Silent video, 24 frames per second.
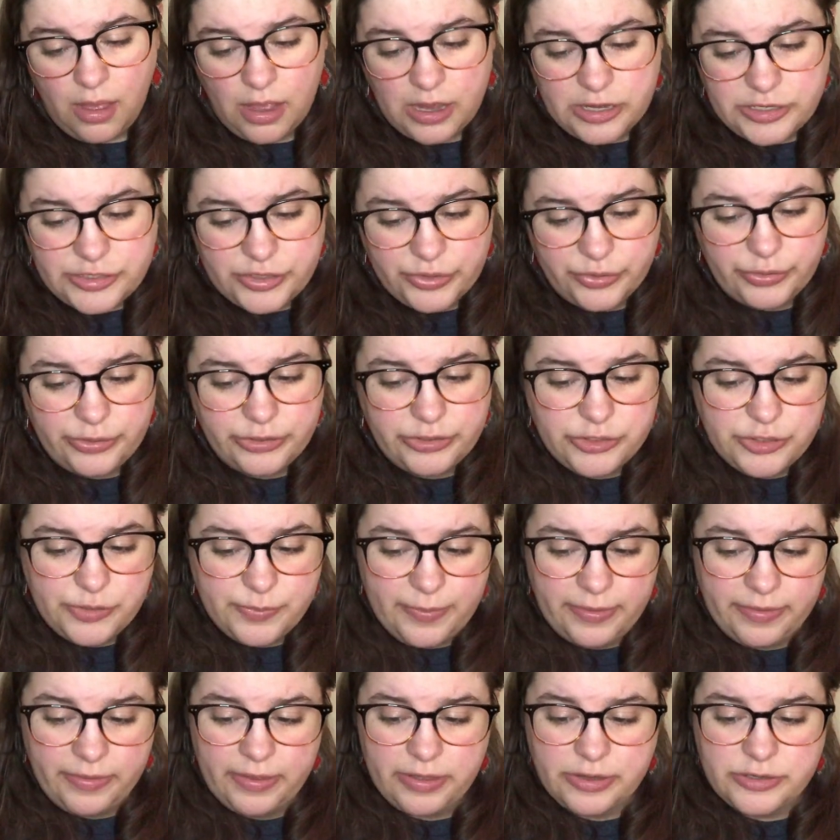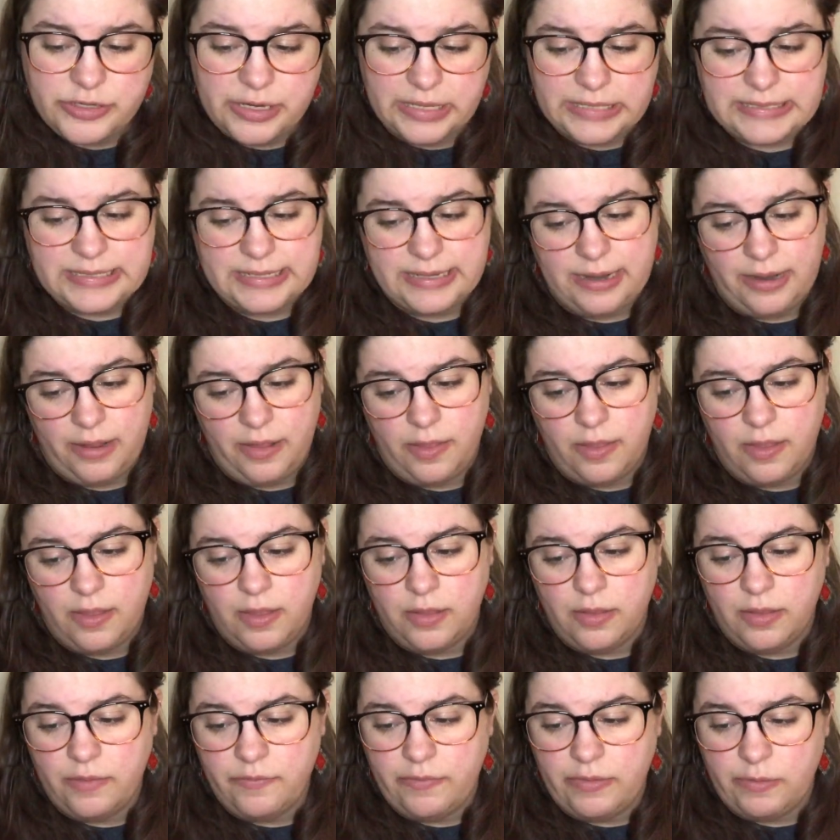I join Jamila and Justin in
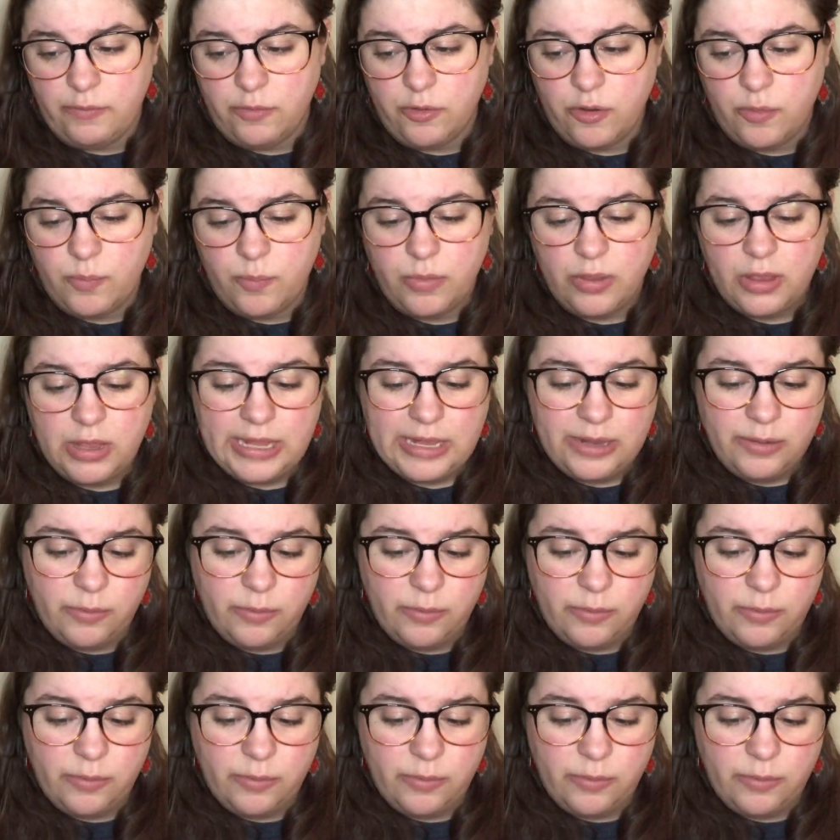the living room,